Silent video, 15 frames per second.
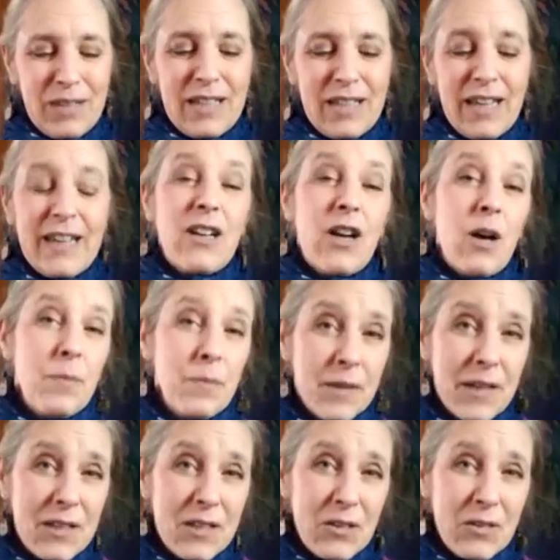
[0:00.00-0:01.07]
getting
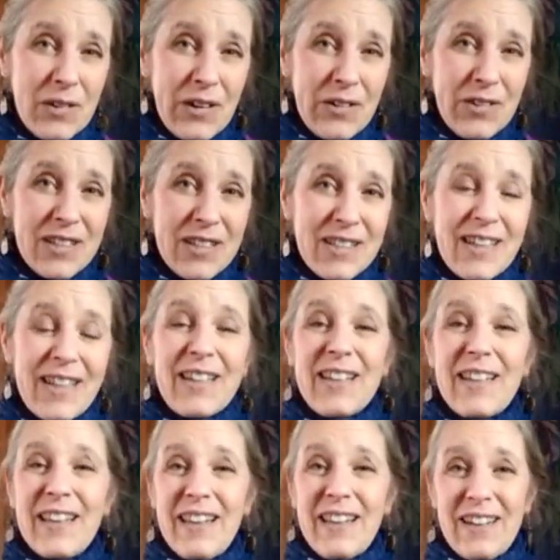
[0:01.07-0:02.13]
updates around this deck
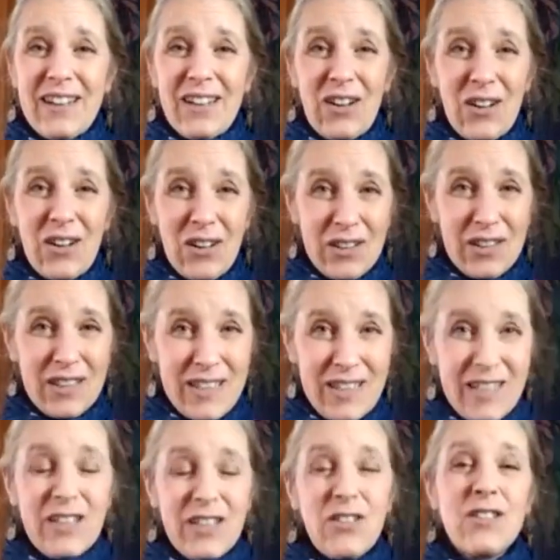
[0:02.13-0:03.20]
and all the
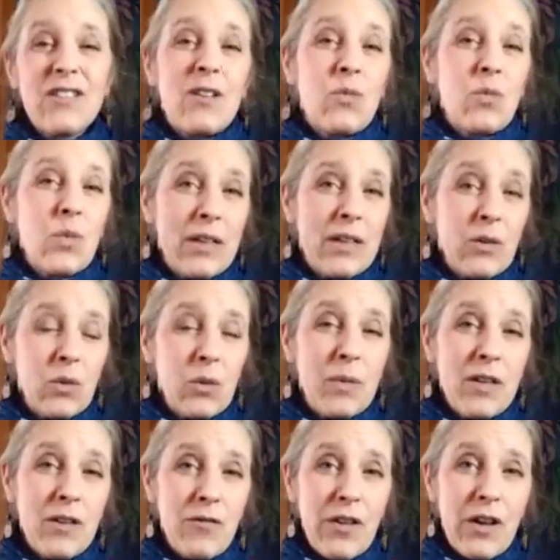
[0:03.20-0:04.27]
details on when it will
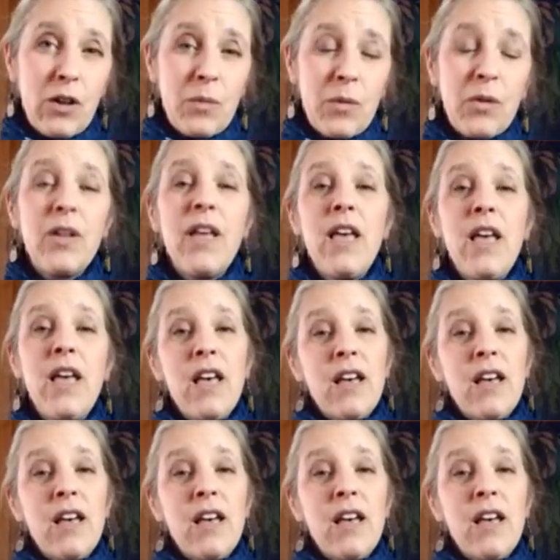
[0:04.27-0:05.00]
be available,